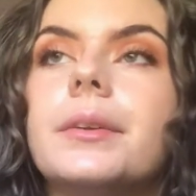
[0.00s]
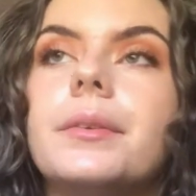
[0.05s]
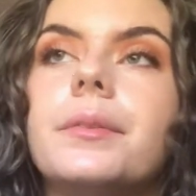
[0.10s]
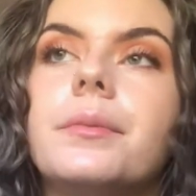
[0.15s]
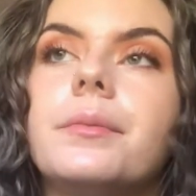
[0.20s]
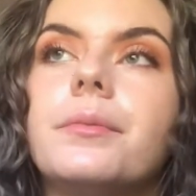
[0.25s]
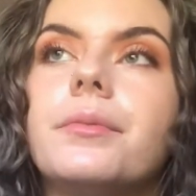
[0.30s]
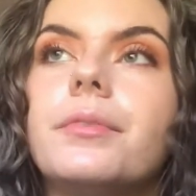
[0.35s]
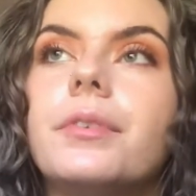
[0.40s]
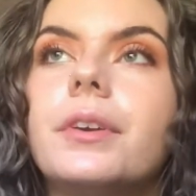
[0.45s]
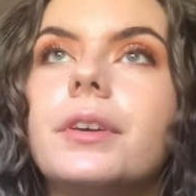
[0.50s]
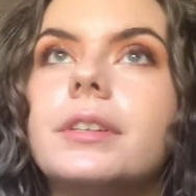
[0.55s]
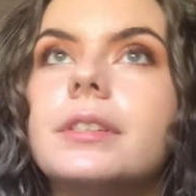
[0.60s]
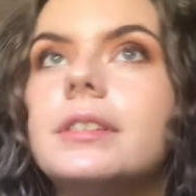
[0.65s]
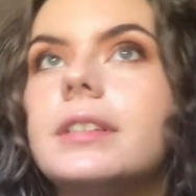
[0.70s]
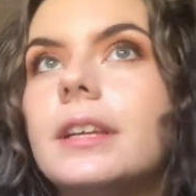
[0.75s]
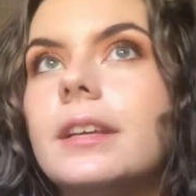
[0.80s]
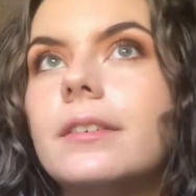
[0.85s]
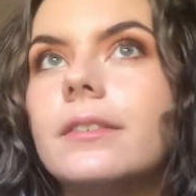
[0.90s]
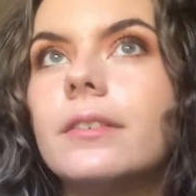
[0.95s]

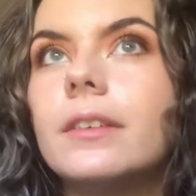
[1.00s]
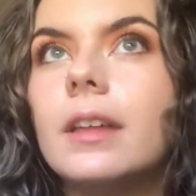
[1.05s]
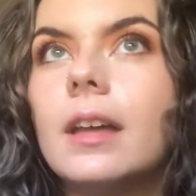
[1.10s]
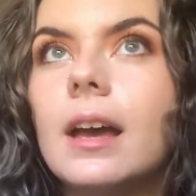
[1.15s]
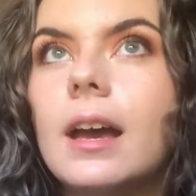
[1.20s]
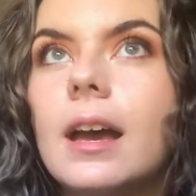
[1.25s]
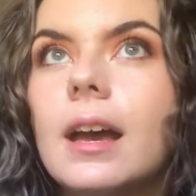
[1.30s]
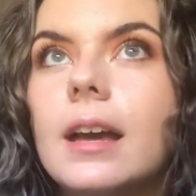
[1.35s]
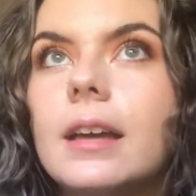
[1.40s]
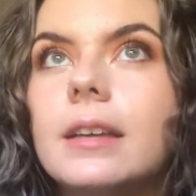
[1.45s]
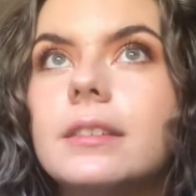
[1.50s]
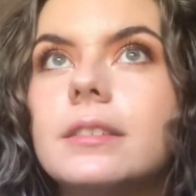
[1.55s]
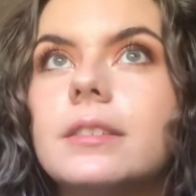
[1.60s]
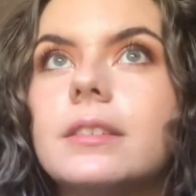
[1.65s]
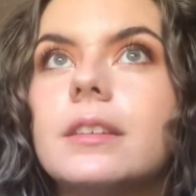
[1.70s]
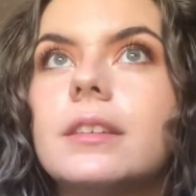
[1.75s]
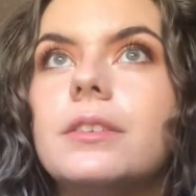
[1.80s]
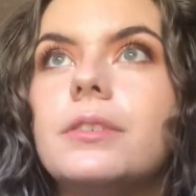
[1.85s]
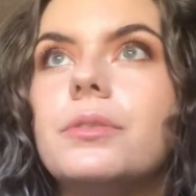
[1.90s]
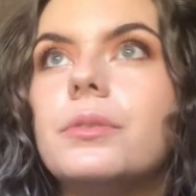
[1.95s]
first day of
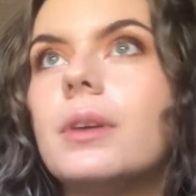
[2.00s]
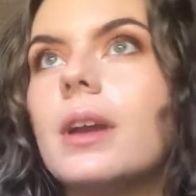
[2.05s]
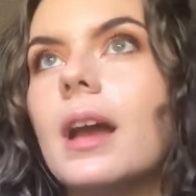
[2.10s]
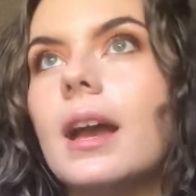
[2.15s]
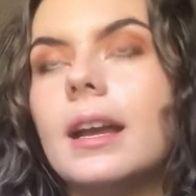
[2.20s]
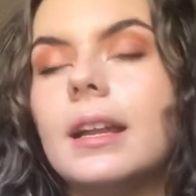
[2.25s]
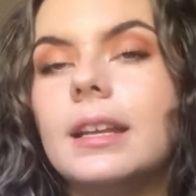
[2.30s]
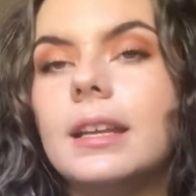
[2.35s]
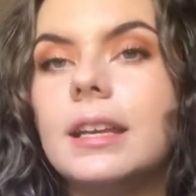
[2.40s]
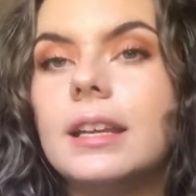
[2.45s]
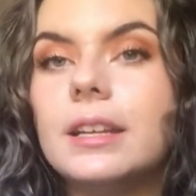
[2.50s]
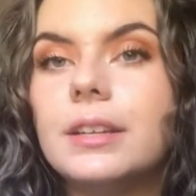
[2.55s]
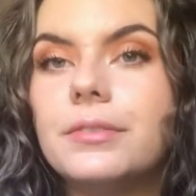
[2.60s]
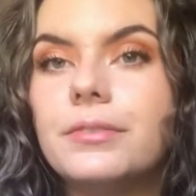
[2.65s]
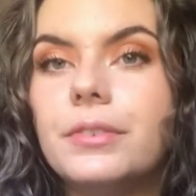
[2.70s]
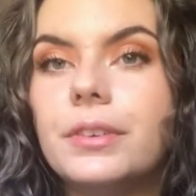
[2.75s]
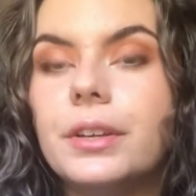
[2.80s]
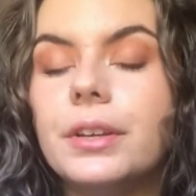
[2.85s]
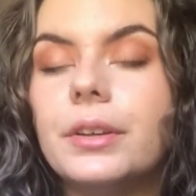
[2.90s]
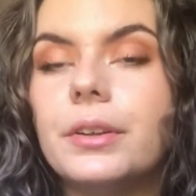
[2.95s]
class, you kind of get a
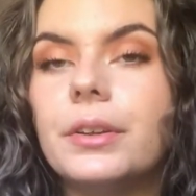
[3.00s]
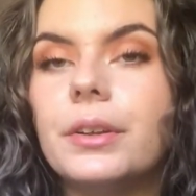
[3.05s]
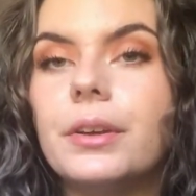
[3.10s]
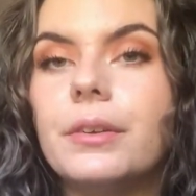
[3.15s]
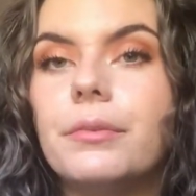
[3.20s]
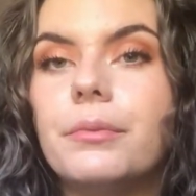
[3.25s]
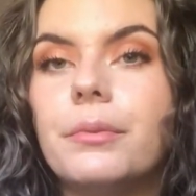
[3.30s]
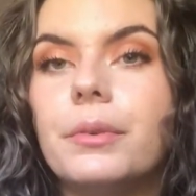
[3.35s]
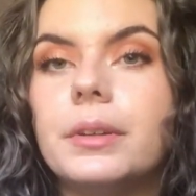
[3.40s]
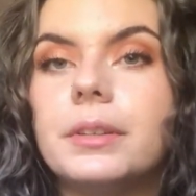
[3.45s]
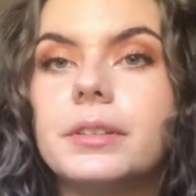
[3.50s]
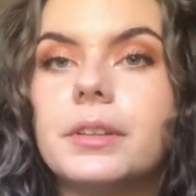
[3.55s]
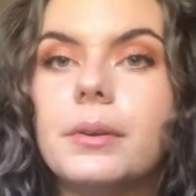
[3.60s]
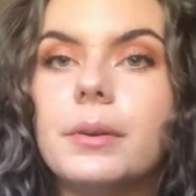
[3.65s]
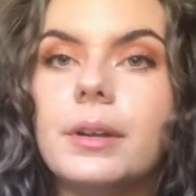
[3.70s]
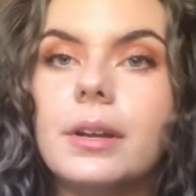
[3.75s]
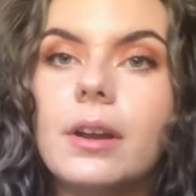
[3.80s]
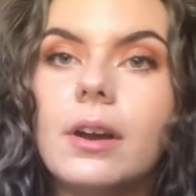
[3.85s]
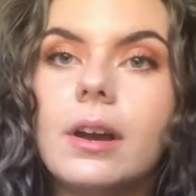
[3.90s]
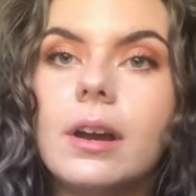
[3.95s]
feel of what's
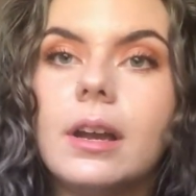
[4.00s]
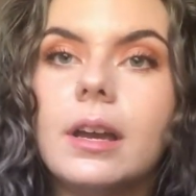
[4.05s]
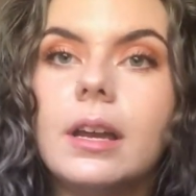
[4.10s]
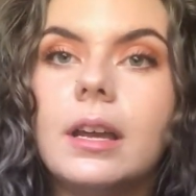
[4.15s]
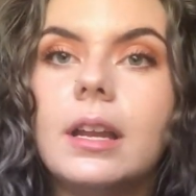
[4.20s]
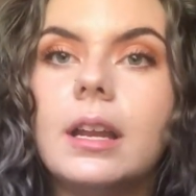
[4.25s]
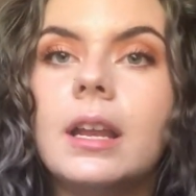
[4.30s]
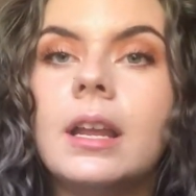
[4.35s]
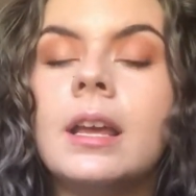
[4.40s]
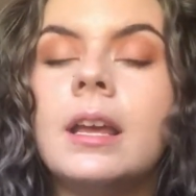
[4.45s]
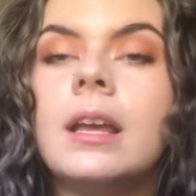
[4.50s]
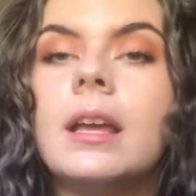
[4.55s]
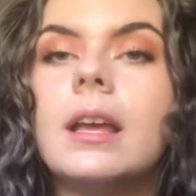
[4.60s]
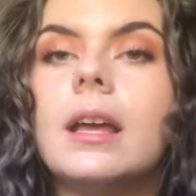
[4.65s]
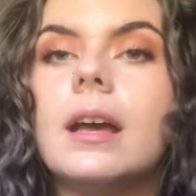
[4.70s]
going on.